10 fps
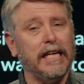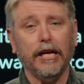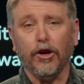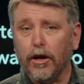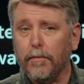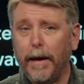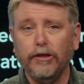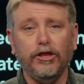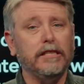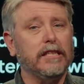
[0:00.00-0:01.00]
he had heard
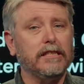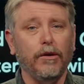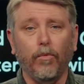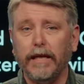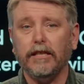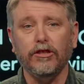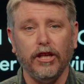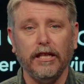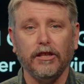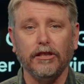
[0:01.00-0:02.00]
about Jesus, he went to
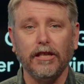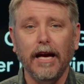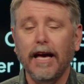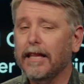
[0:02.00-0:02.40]
Jesus,